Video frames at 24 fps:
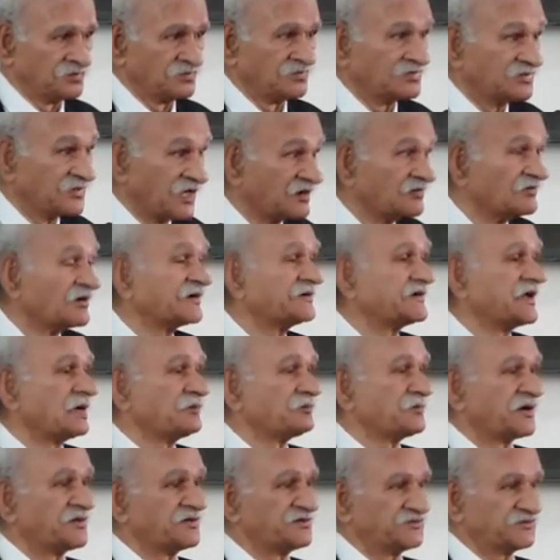Then what
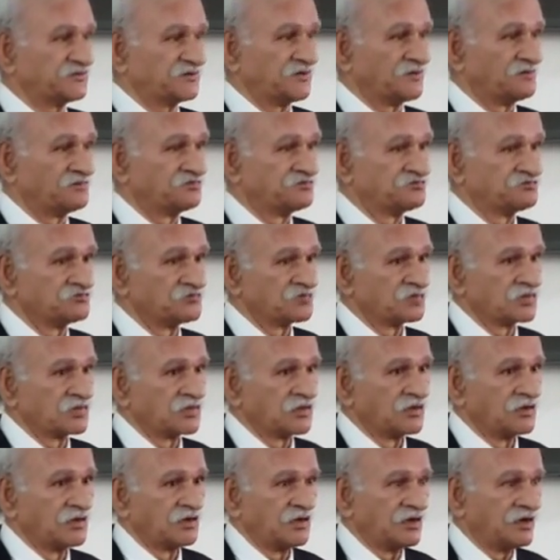happens?
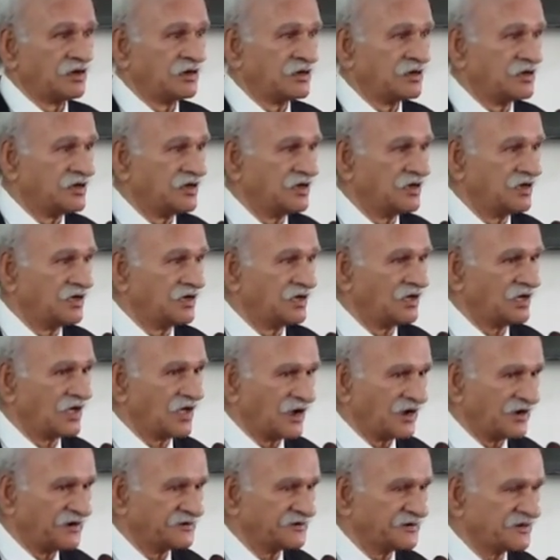He
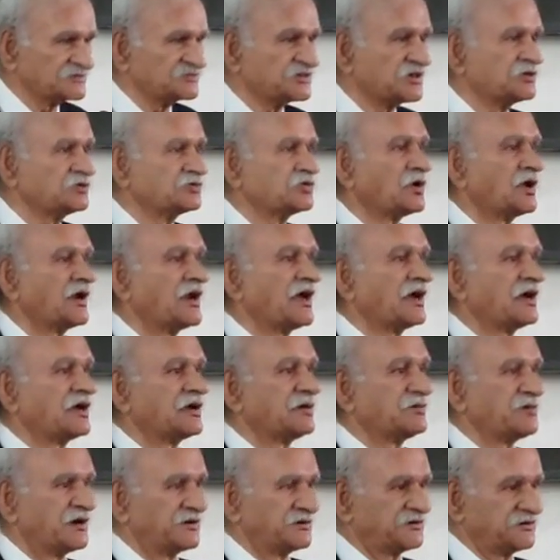enters into an
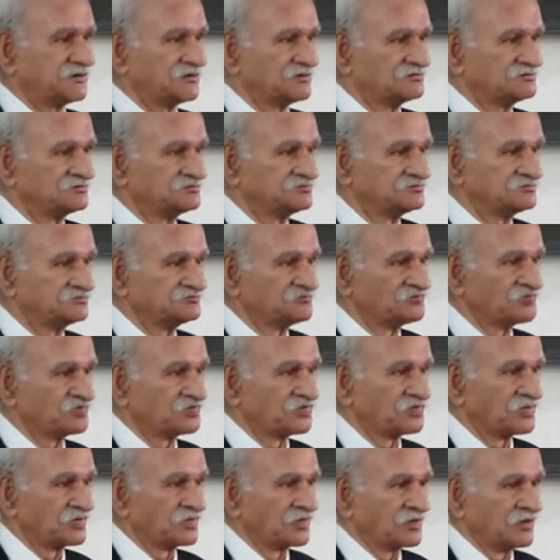agreement,
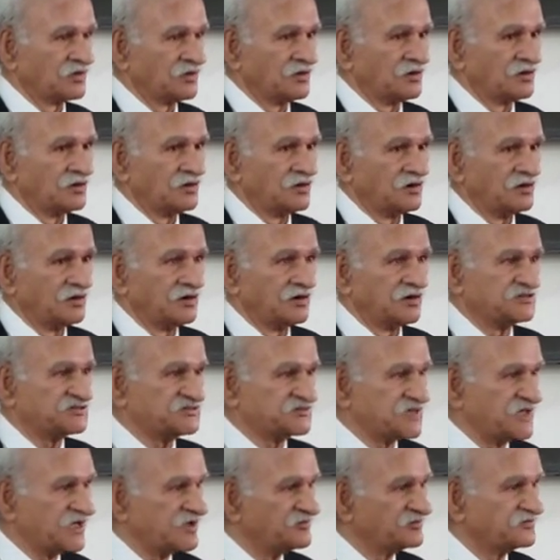
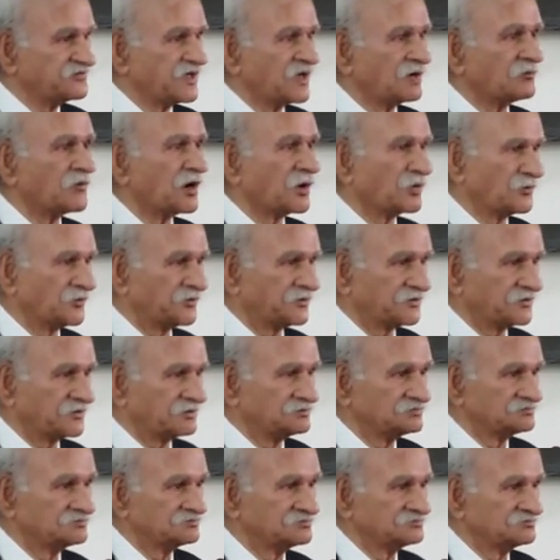receives the amount,
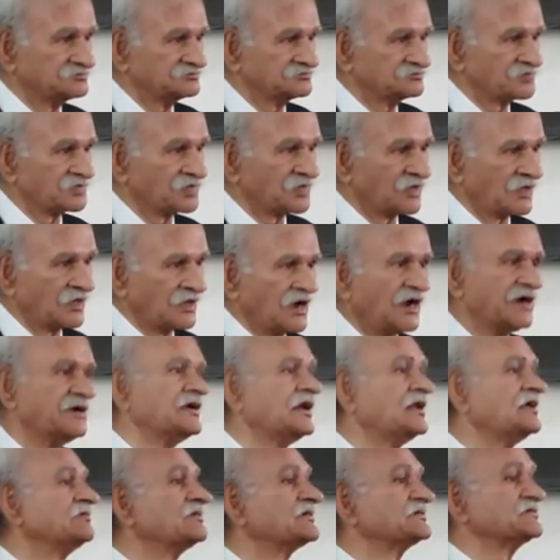and
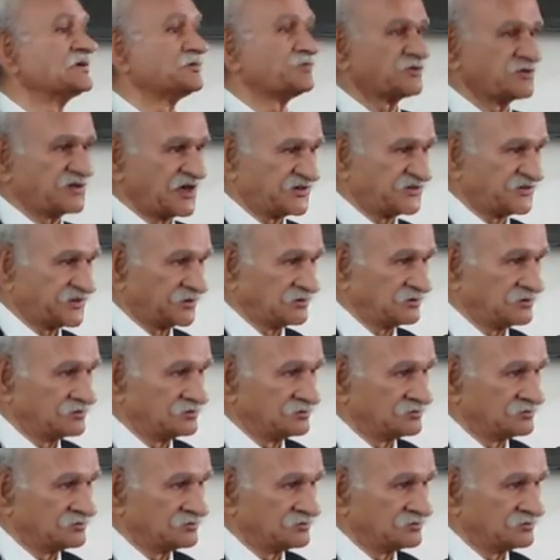delivers the possession.